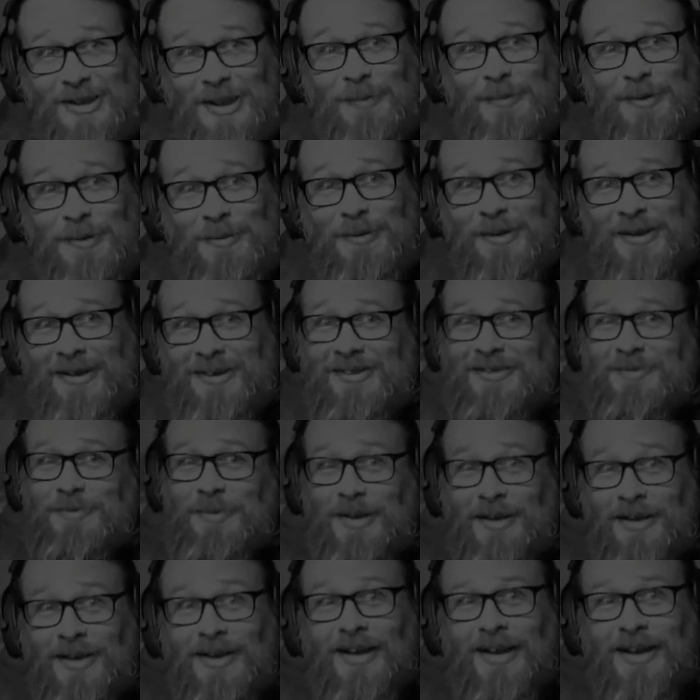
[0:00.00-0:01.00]
temperamental,
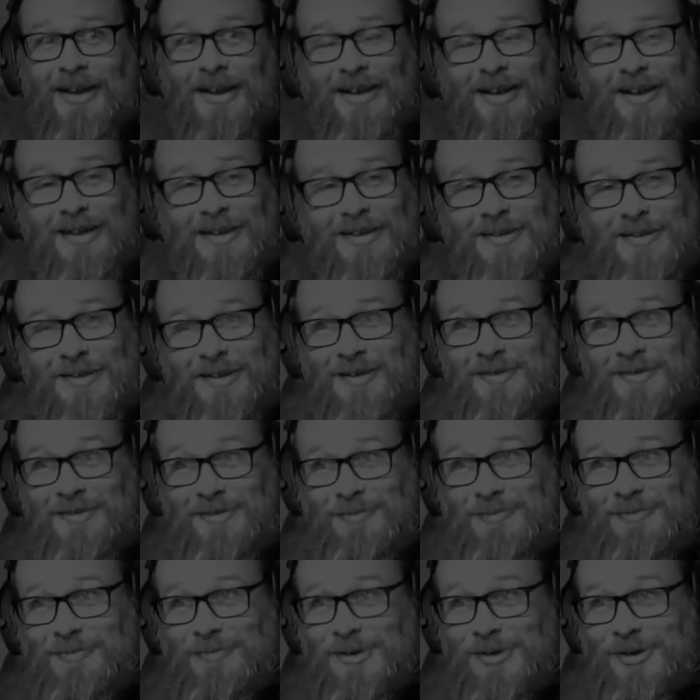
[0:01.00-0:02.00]
but the
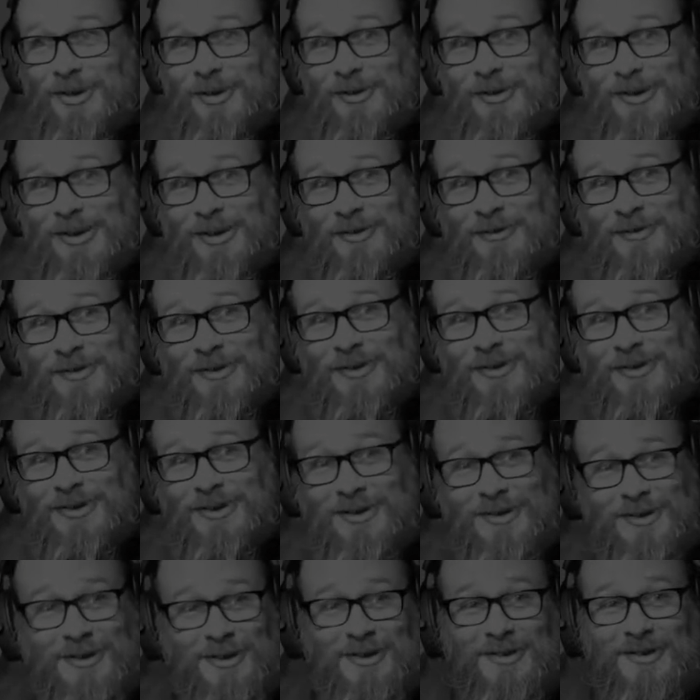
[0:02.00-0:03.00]
majority of us
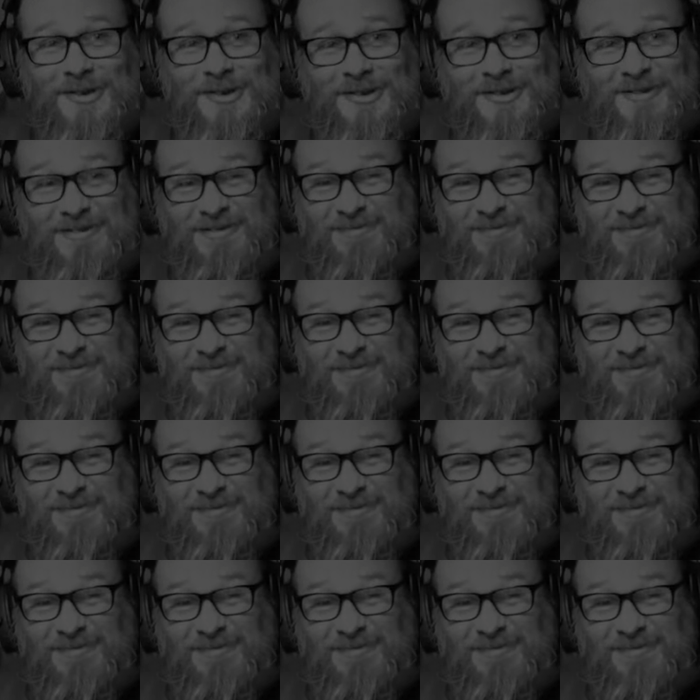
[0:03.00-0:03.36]
are just